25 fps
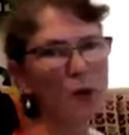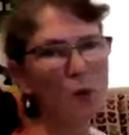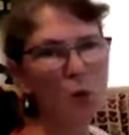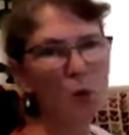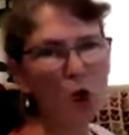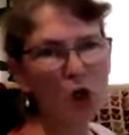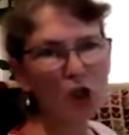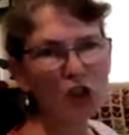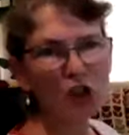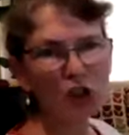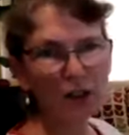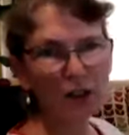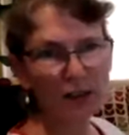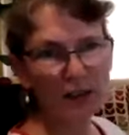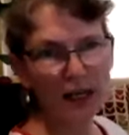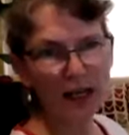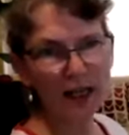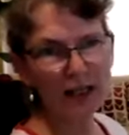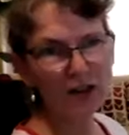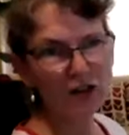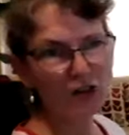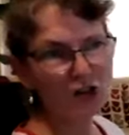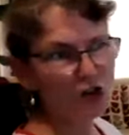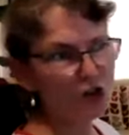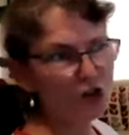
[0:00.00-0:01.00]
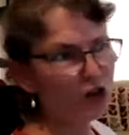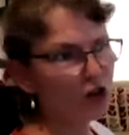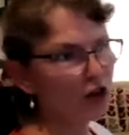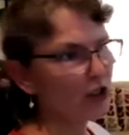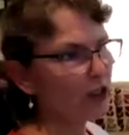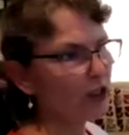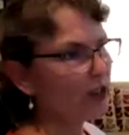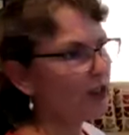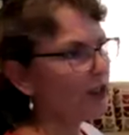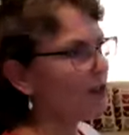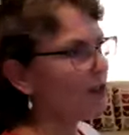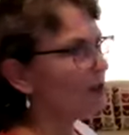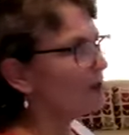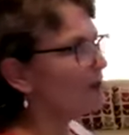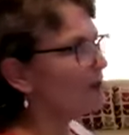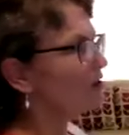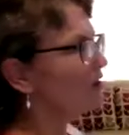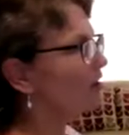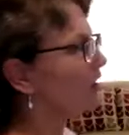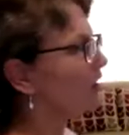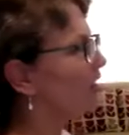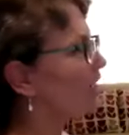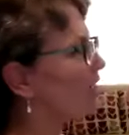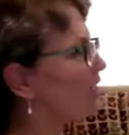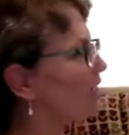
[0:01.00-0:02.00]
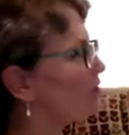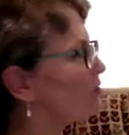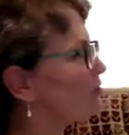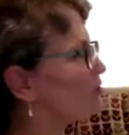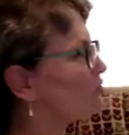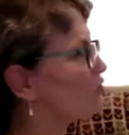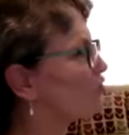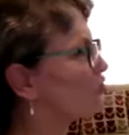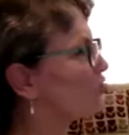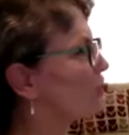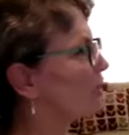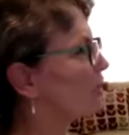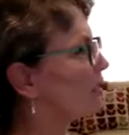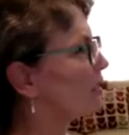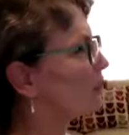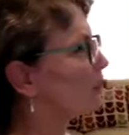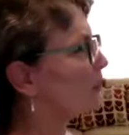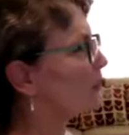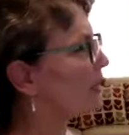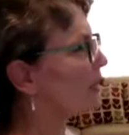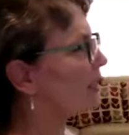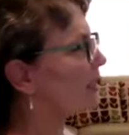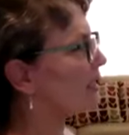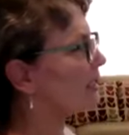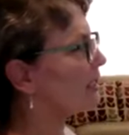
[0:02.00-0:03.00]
washing line join, you're kind of doing it being